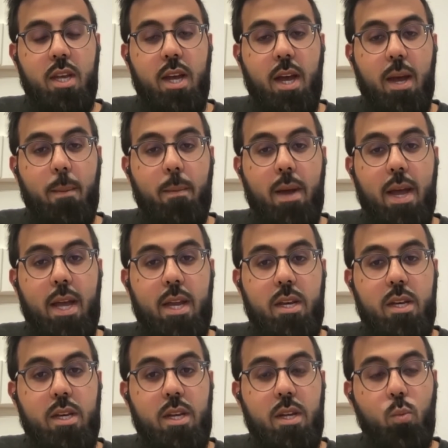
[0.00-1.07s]
Um,
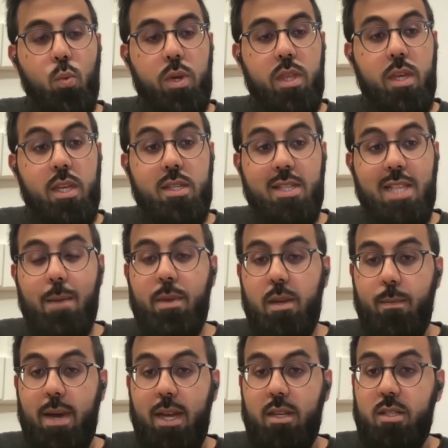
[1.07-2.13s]
and with
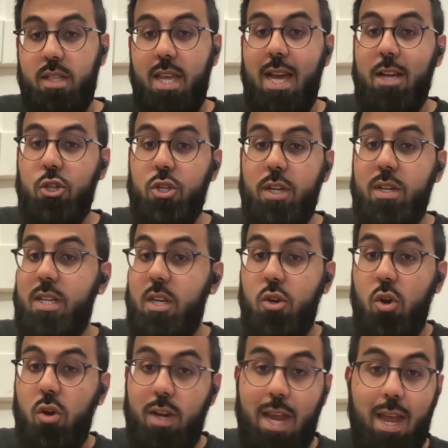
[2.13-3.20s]
Islamic banks, they actually did
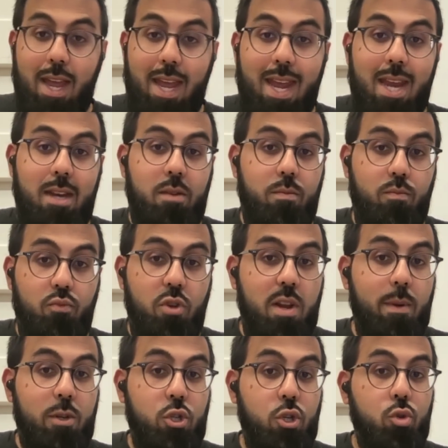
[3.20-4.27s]
not get hit
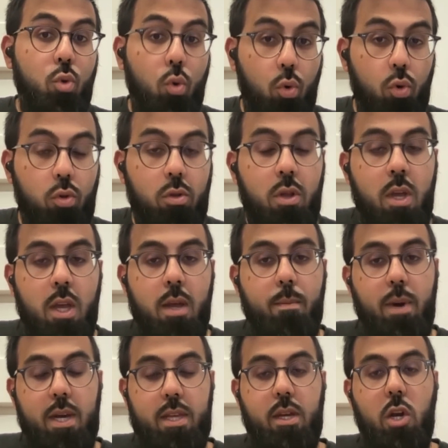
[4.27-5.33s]
pretty much at all
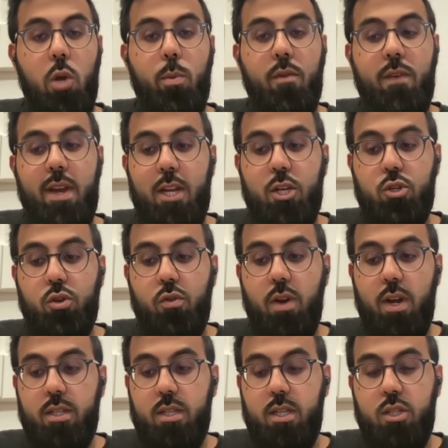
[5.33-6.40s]
by the global financial
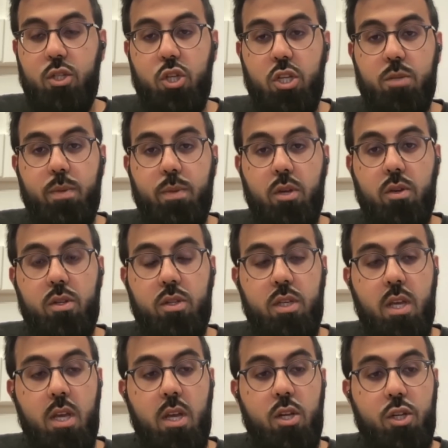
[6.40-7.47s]
crisis, just because
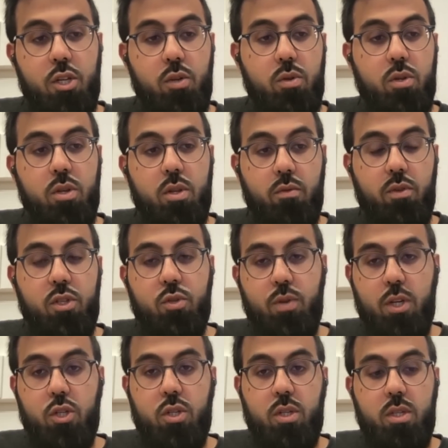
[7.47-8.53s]
due to the
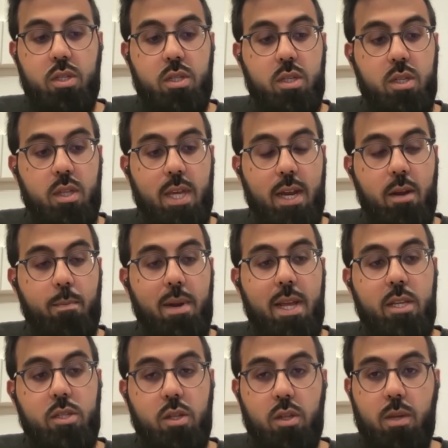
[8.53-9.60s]
restrictions that are
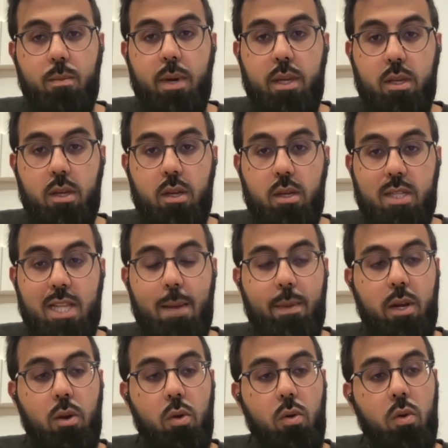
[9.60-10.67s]
placed on them by
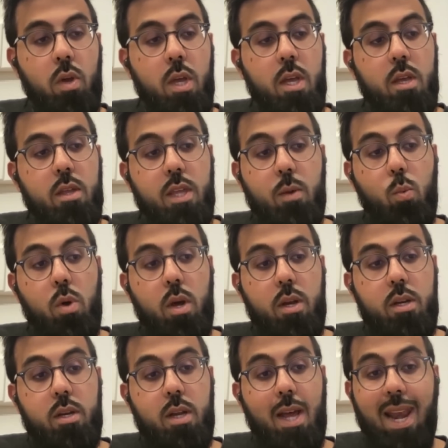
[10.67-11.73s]
Islamic law, they
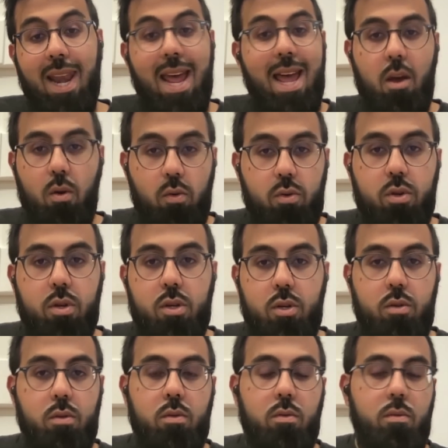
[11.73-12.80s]
weren't allowed
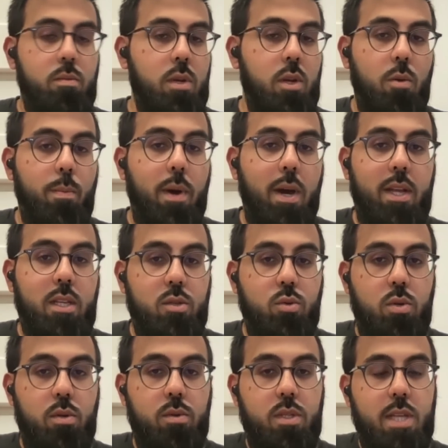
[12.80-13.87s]
to, you know, buy and
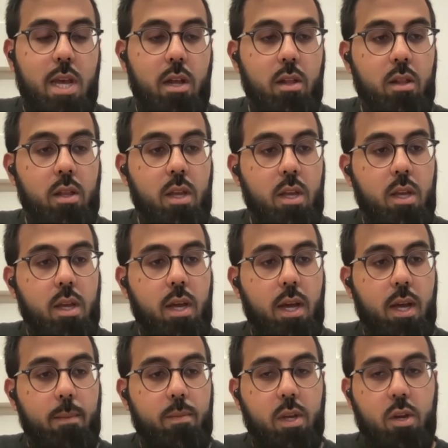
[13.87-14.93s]
sell
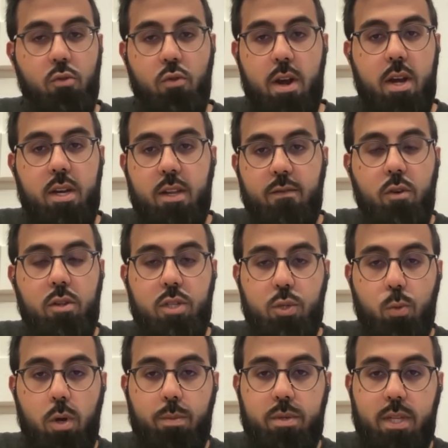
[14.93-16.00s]
um, the credit default
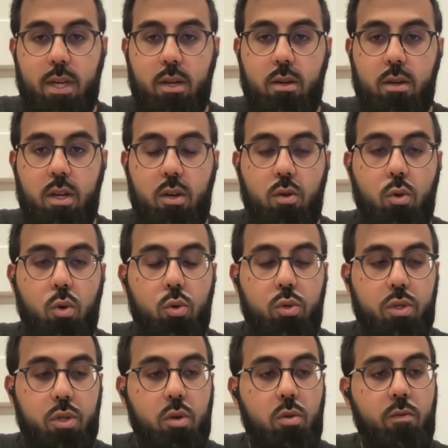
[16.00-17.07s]
swaps that, you know,
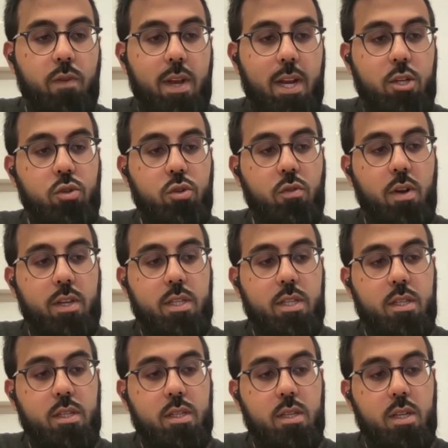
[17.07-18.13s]
caused the whole financial
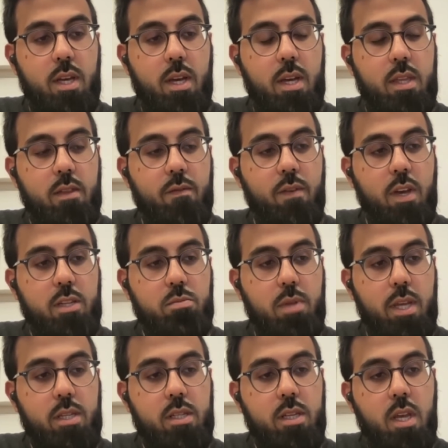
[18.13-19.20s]
crisis uh, in the first
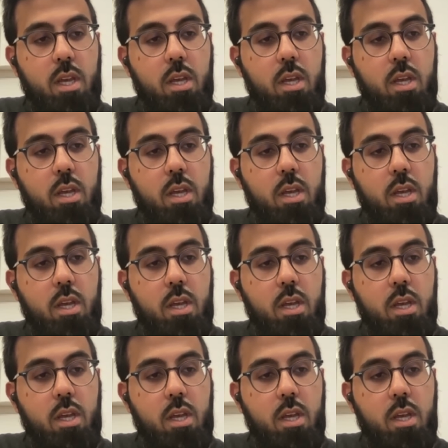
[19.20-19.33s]
place.